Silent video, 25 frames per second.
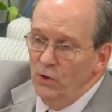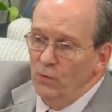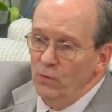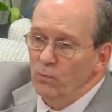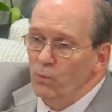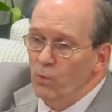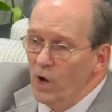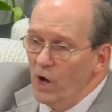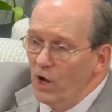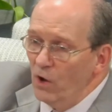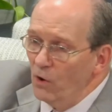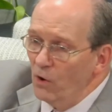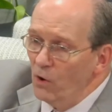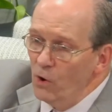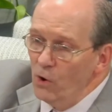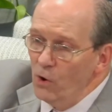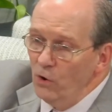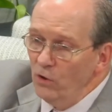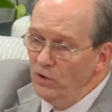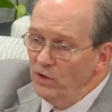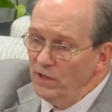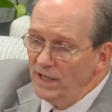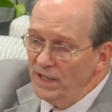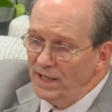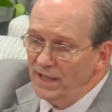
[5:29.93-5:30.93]
Well,
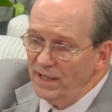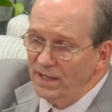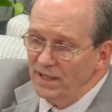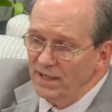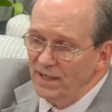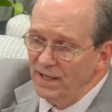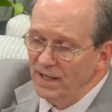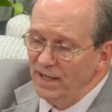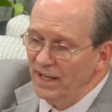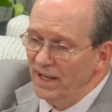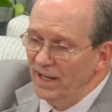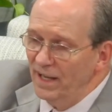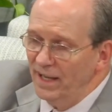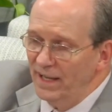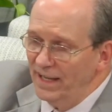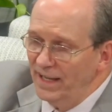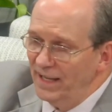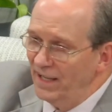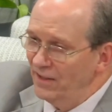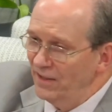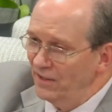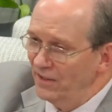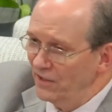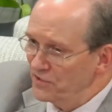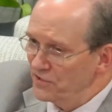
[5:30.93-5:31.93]
only
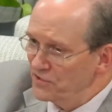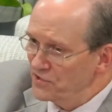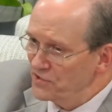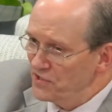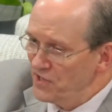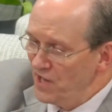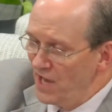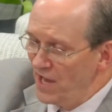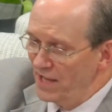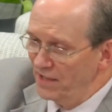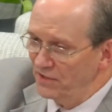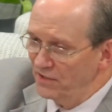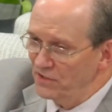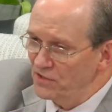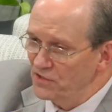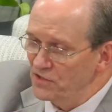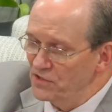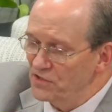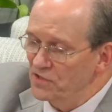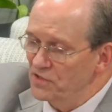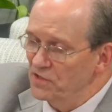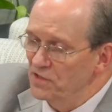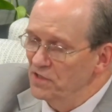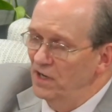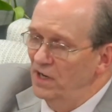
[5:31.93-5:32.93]
in the sense